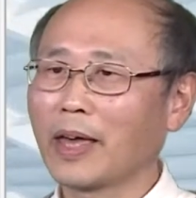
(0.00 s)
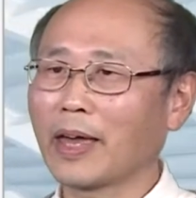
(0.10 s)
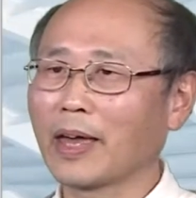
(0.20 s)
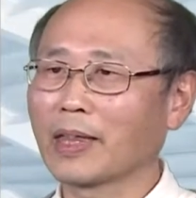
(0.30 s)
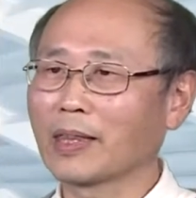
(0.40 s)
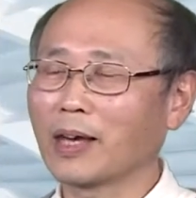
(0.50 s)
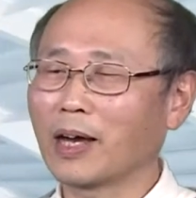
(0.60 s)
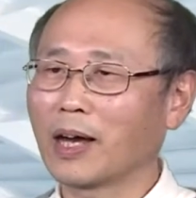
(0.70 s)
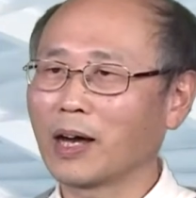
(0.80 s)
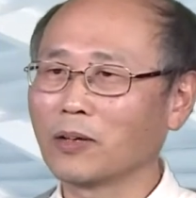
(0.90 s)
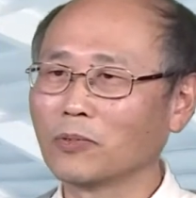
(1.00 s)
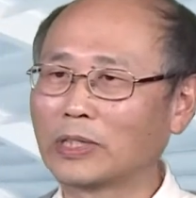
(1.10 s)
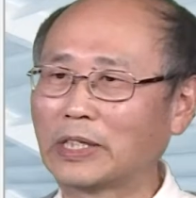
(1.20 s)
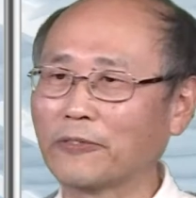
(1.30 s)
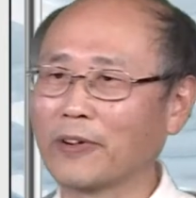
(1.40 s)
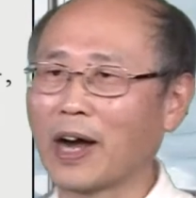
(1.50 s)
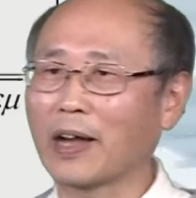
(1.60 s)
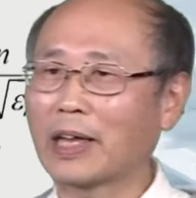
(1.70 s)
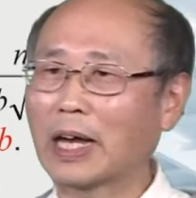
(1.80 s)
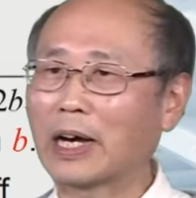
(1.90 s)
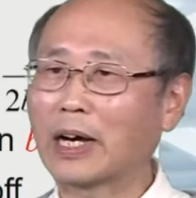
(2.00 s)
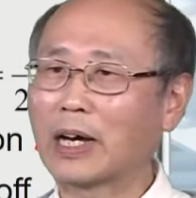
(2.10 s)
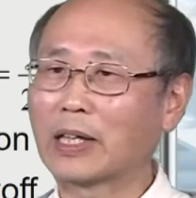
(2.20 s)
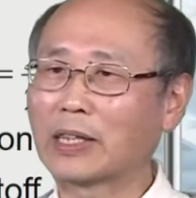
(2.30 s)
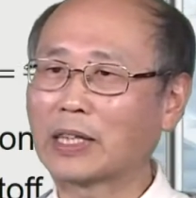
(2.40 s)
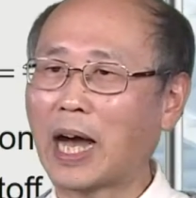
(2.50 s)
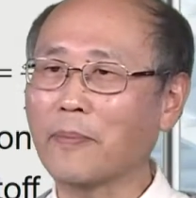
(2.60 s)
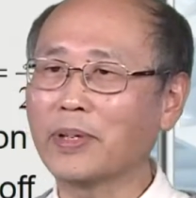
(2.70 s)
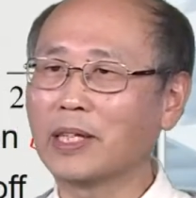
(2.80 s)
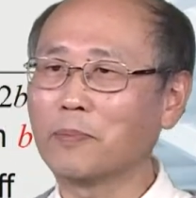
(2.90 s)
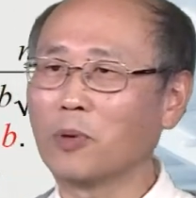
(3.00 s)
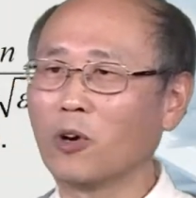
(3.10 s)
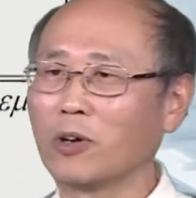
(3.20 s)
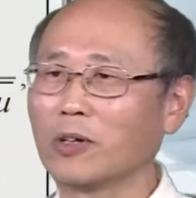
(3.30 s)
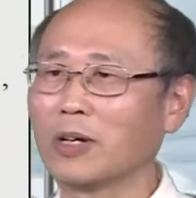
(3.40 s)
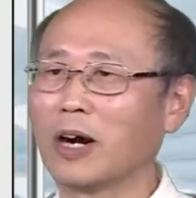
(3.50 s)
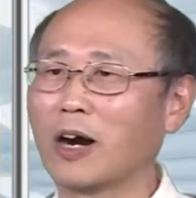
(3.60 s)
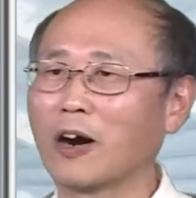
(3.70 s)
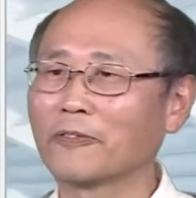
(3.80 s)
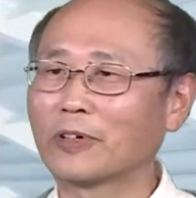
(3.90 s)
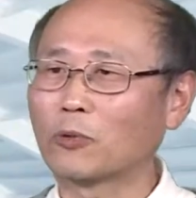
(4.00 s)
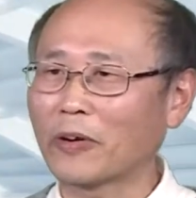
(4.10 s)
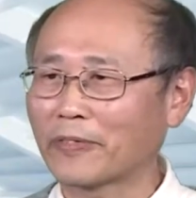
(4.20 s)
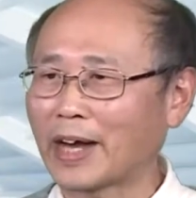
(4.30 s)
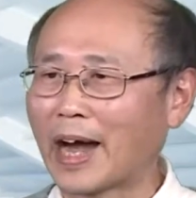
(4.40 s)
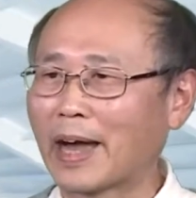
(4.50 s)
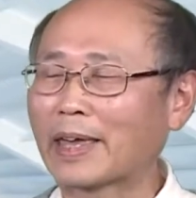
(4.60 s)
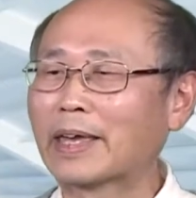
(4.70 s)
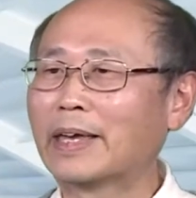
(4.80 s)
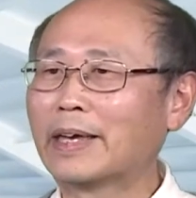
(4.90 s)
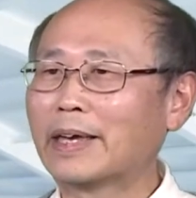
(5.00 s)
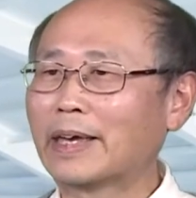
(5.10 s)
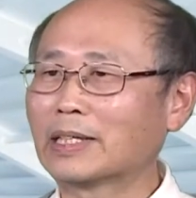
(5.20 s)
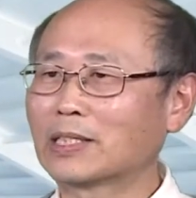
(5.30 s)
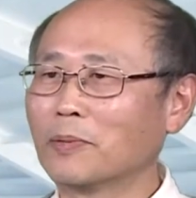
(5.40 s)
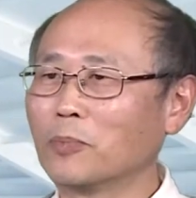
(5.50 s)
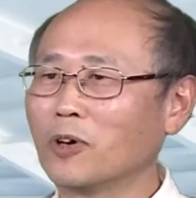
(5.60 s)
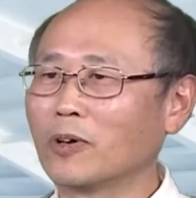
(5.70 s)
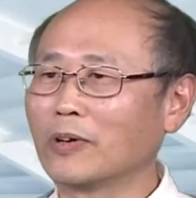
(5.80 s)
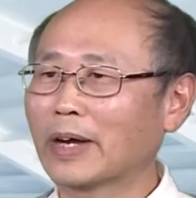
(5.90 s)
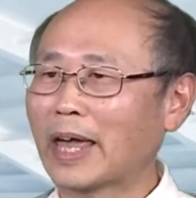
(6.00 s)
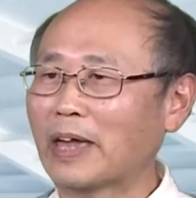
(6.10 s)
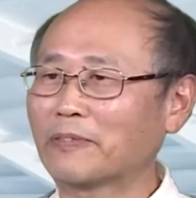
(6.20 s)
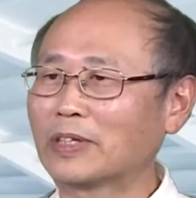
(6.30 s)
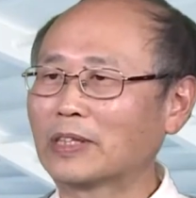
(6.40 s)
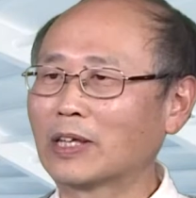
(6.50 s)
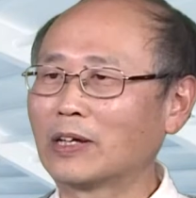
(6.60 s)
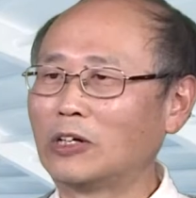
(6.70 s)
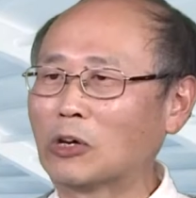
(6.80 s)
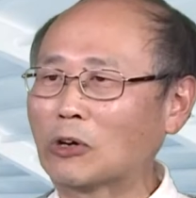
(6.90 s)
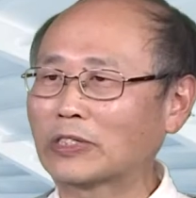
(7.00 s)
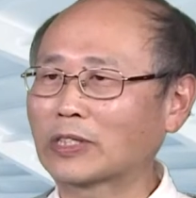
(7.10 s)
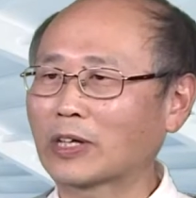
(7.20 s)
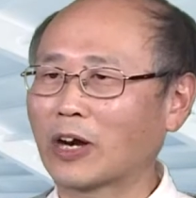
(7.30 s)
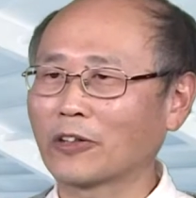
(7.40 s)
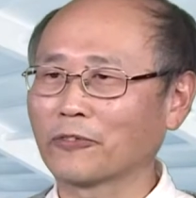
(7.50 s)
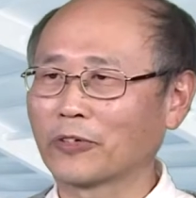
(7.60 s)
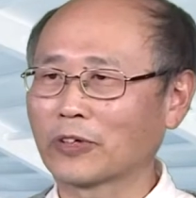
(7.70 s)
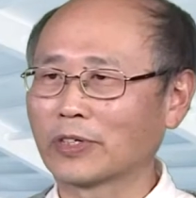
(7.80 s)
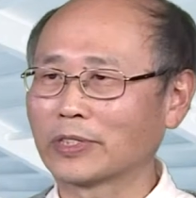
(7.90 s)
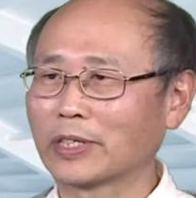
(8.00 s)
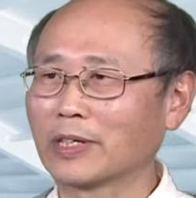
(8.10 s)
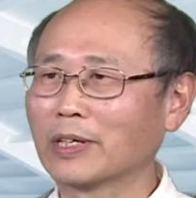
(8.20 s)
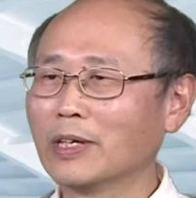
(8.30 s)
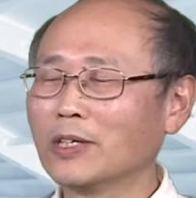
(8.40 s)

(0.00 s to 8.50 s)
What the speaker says: And we define a dominant mode of a waveguide is the mode having the lowest cutoff frequency.